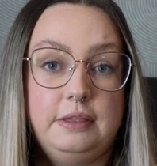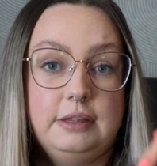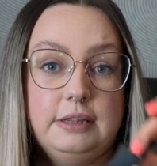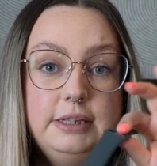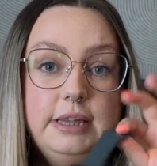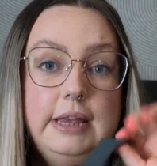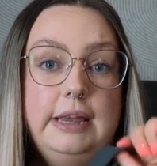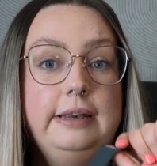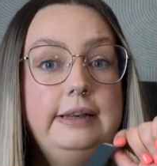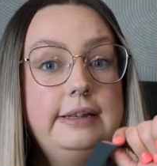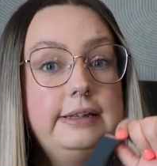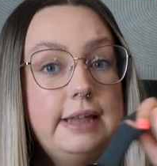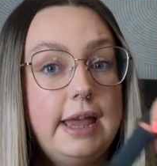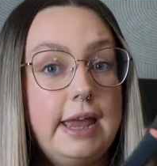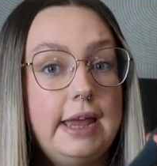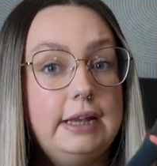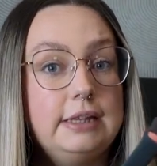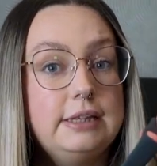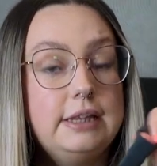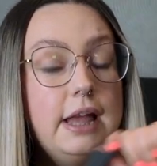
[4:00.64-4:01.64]
the Series
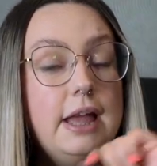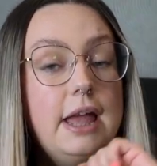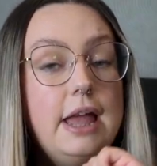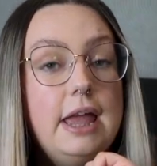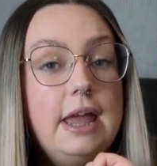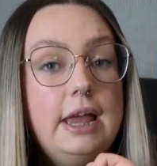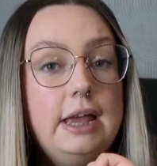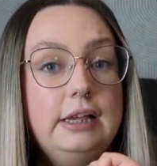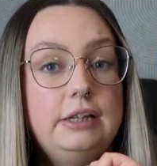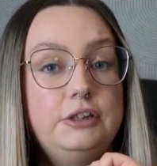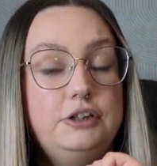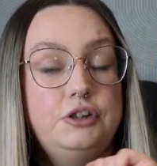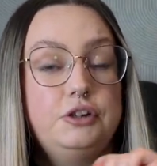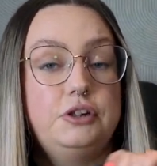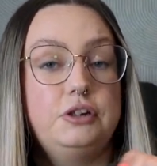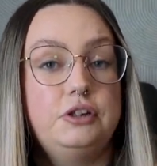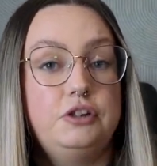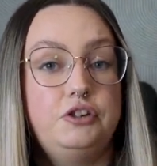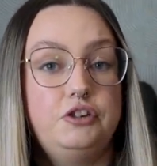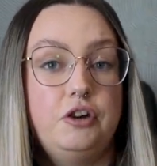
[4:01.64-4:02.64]
8 is you
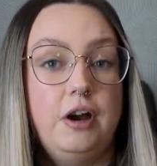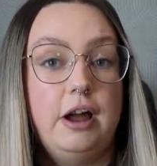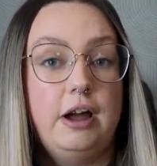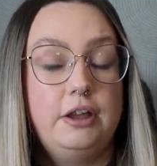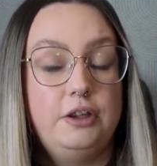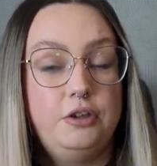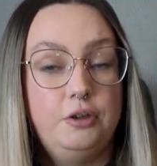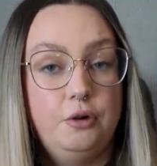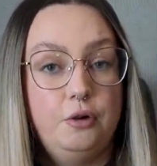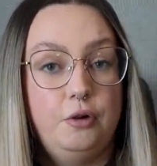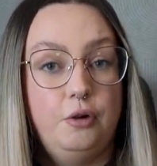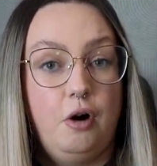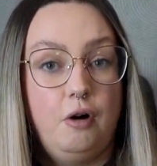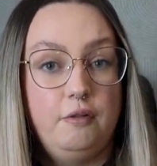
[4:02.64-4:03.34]
can track your